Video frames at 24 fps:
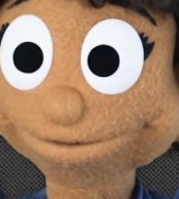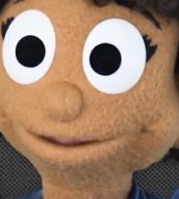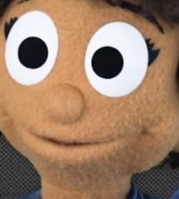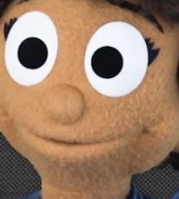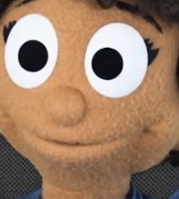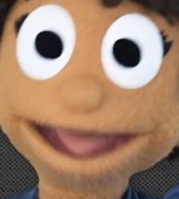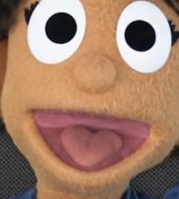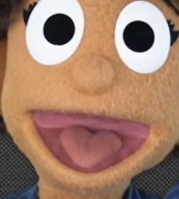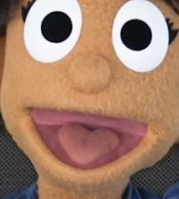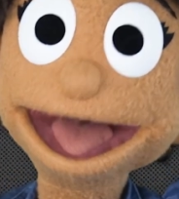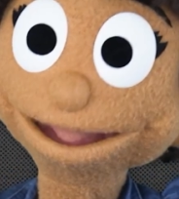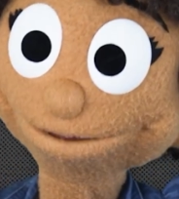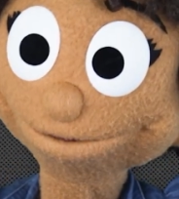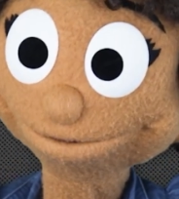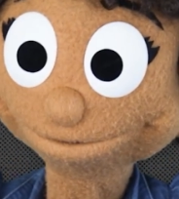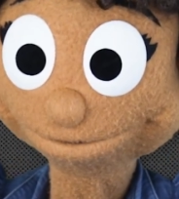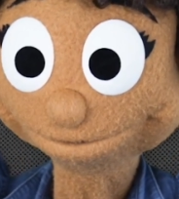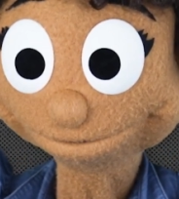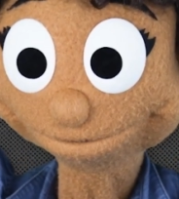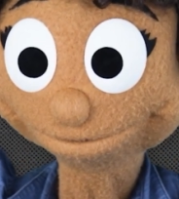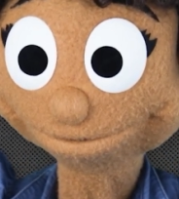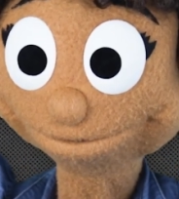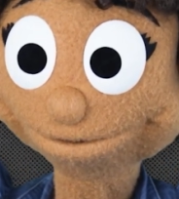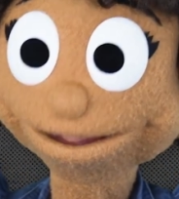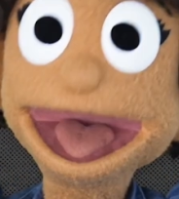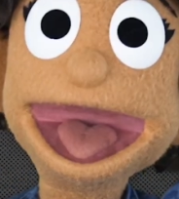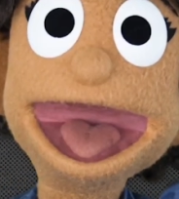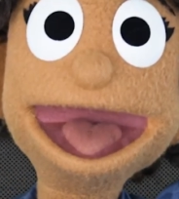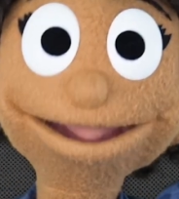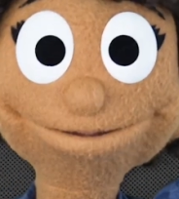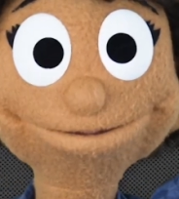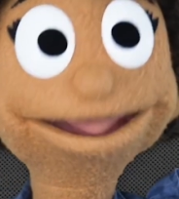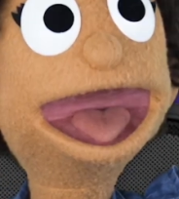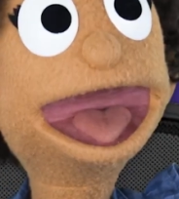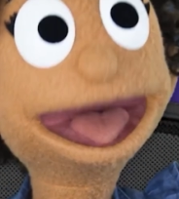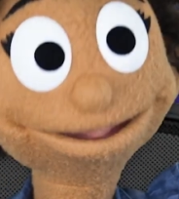Phew,
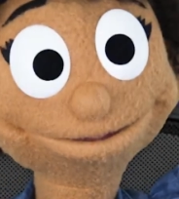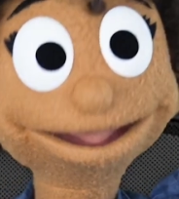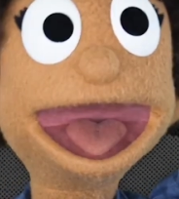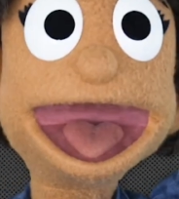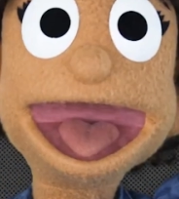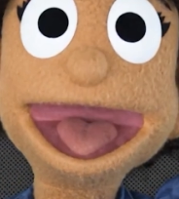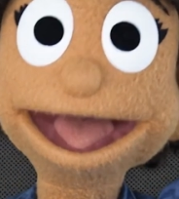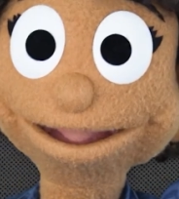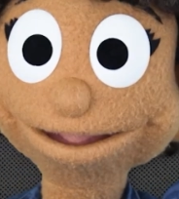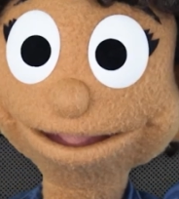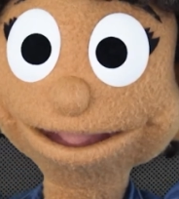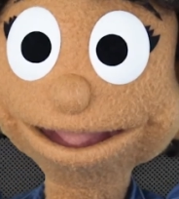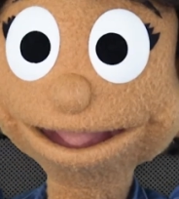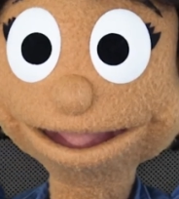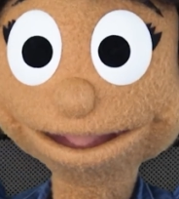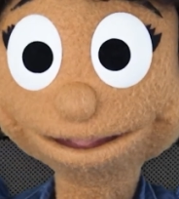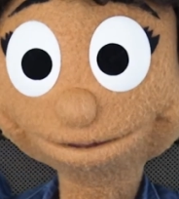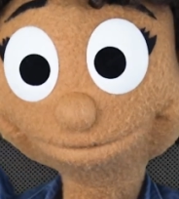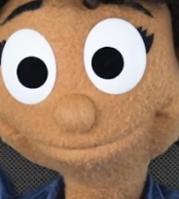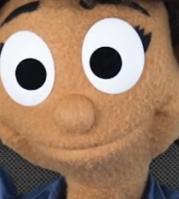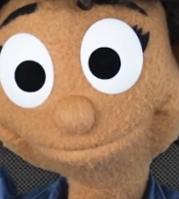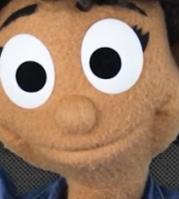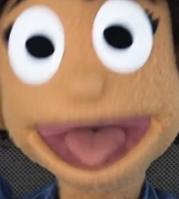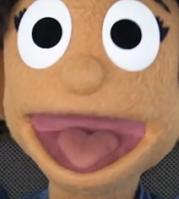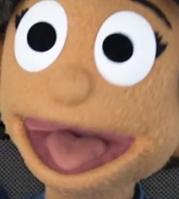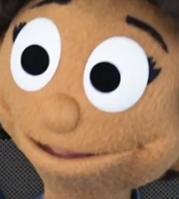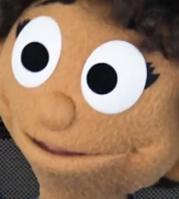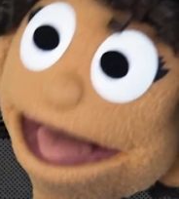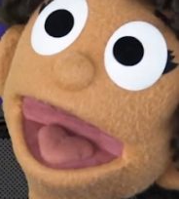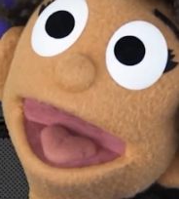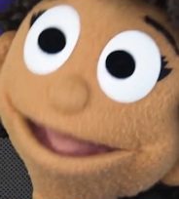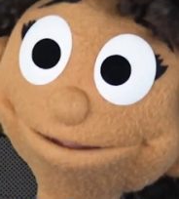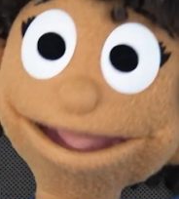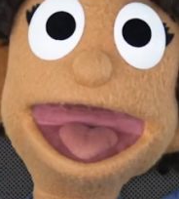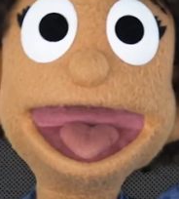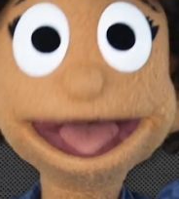I'm tired. Gotta
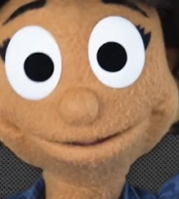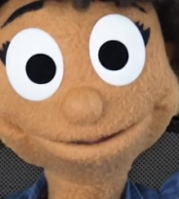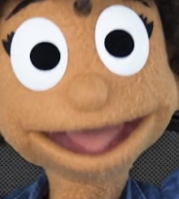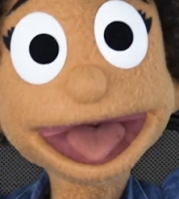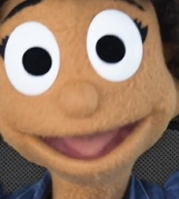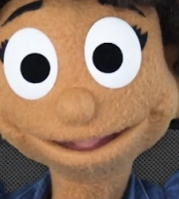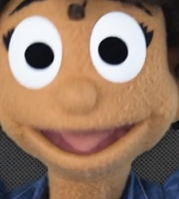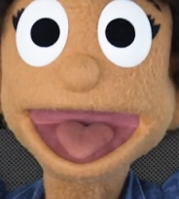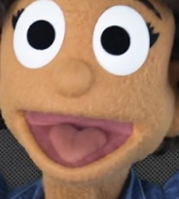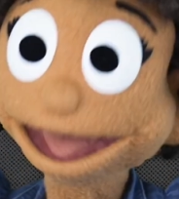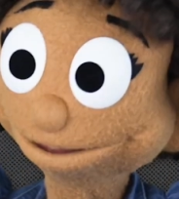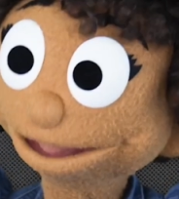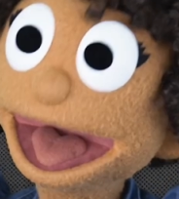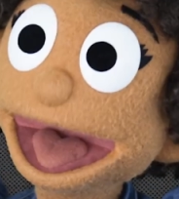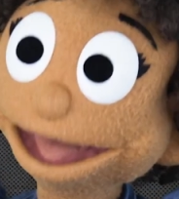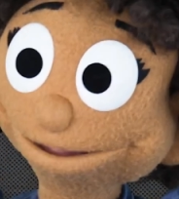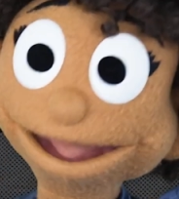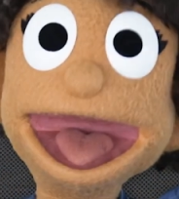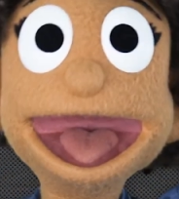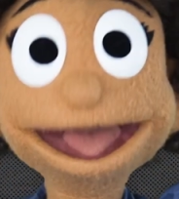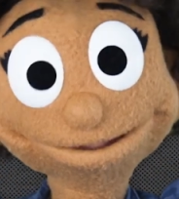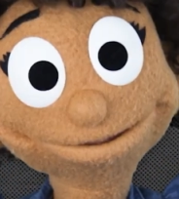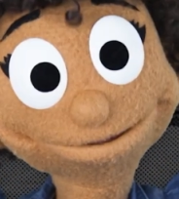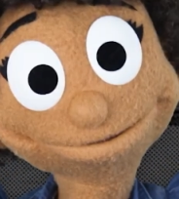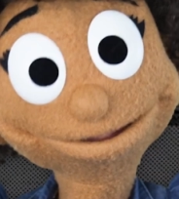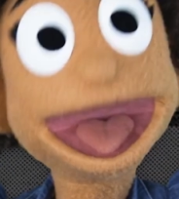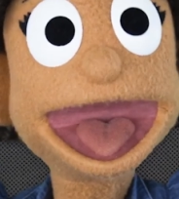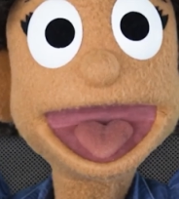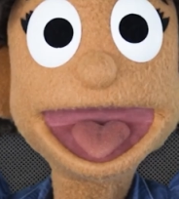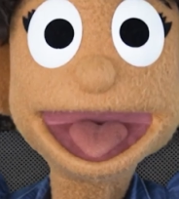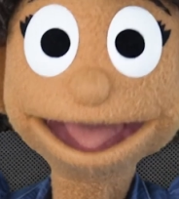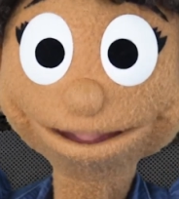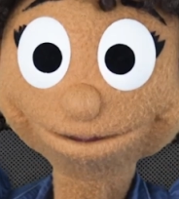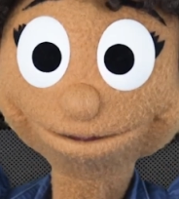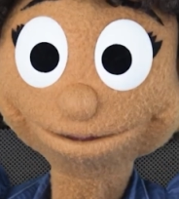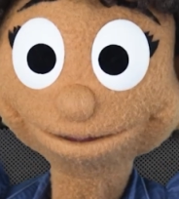go brush my teeth and hit the
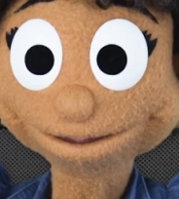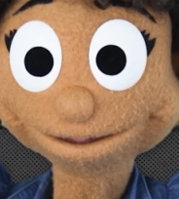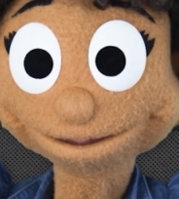hay.